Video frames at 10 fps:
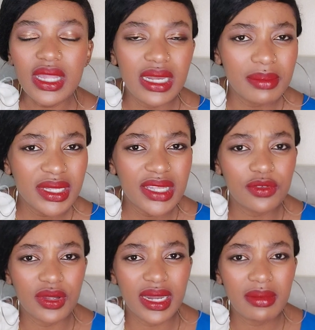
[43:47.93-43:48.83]
let me give
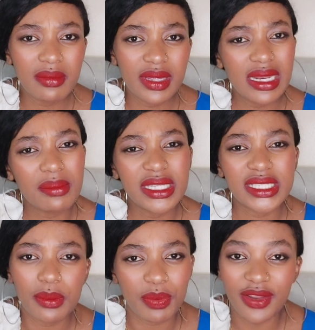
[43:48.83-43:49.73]
you let me let me
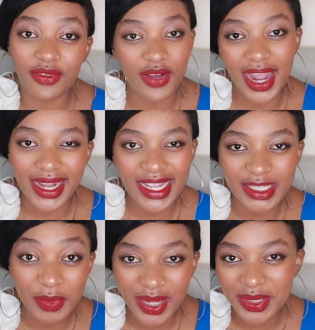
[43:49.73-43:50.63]
simplify this
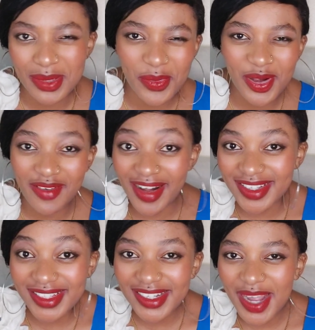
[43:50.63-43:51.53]
because i'm
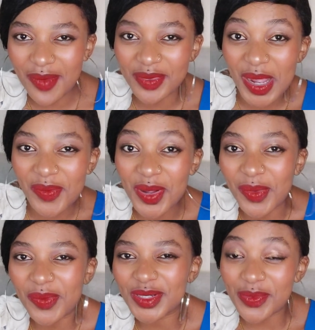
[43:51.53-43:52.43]
realizing i'm coming
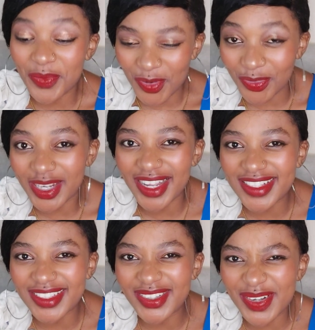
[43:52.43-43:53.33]
up the
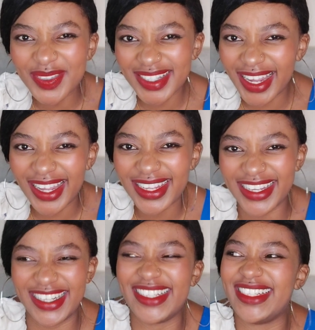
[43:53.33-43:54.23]
prophetess you know what
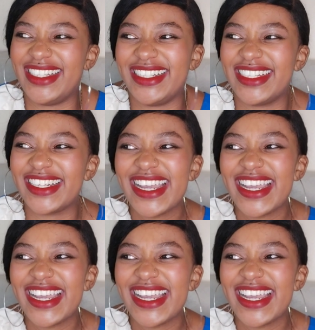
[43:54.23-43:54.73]
i'm saying